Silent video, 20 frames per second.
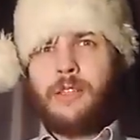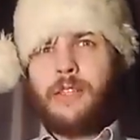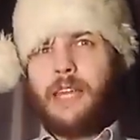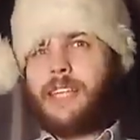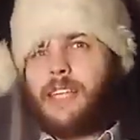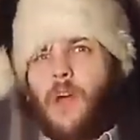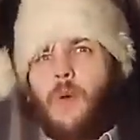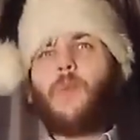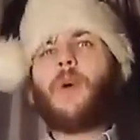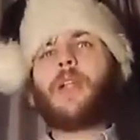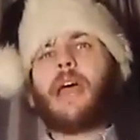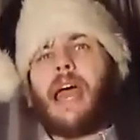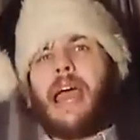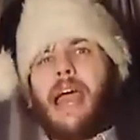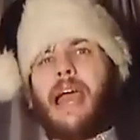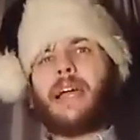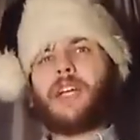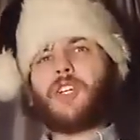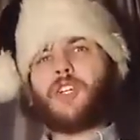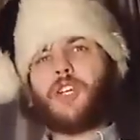They don't want to
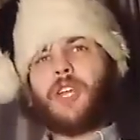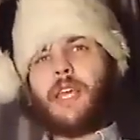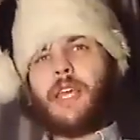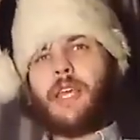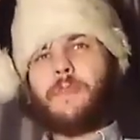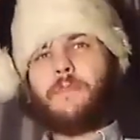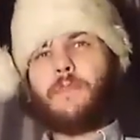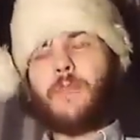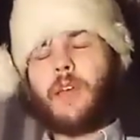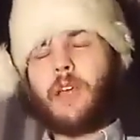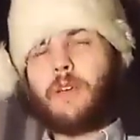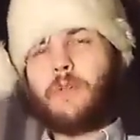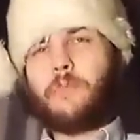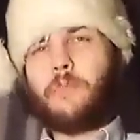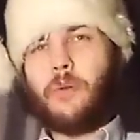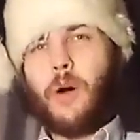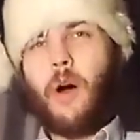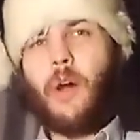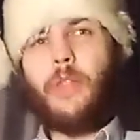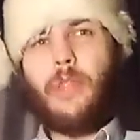actually
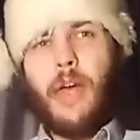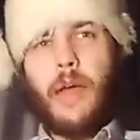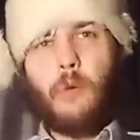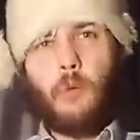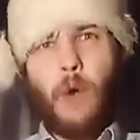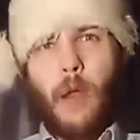put their